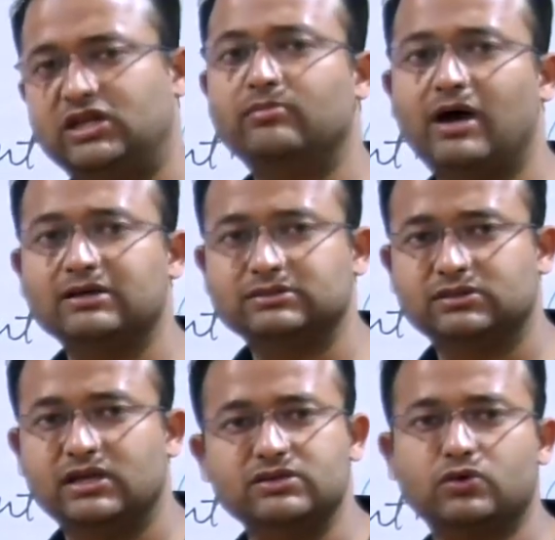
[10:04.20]
3 marks
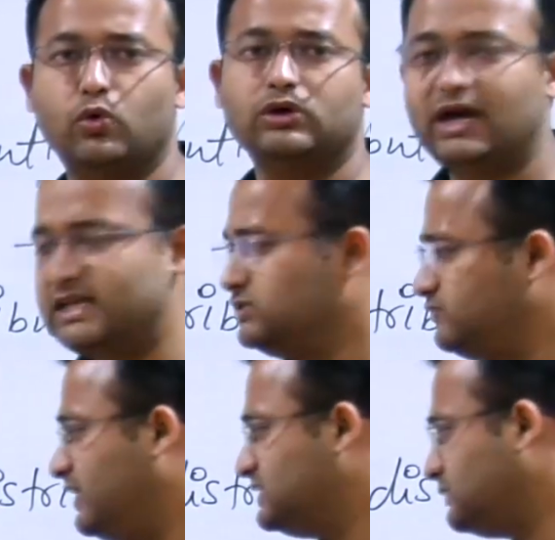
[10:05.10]
quota is
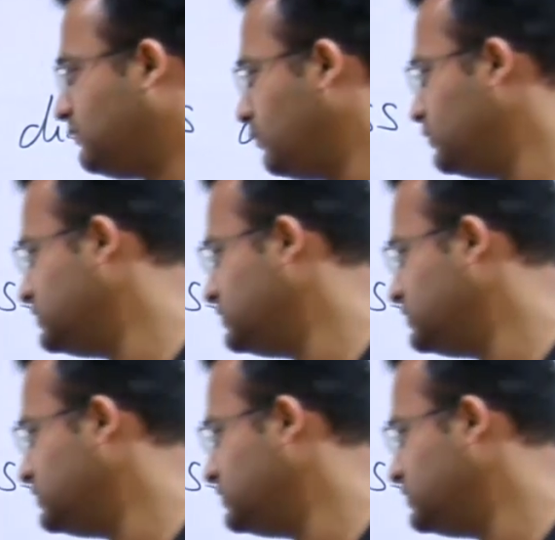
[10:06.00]
fixed from